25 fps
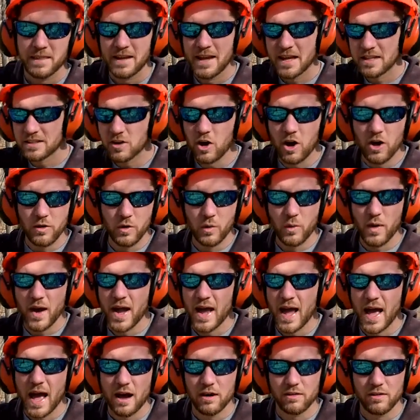It's on the
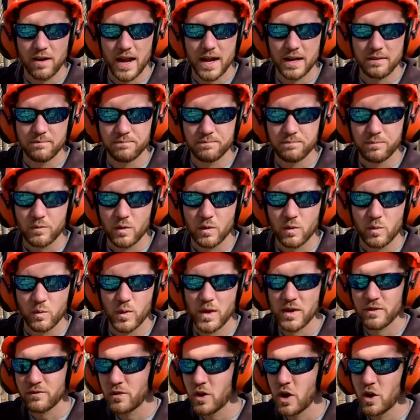way out, right?
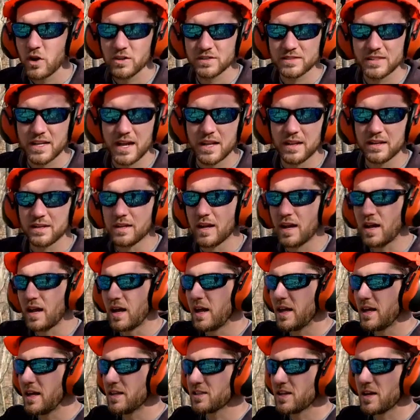We've noticed that
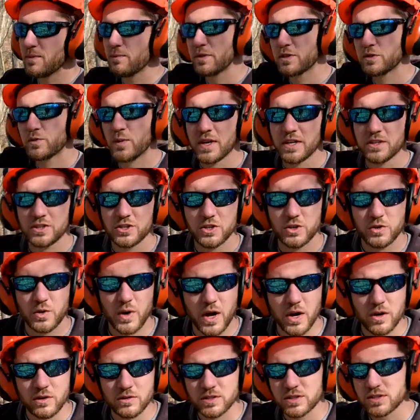it's in between two
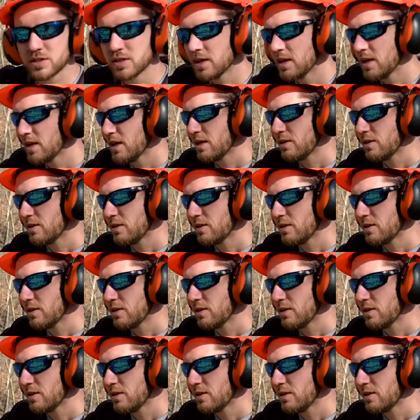oaks.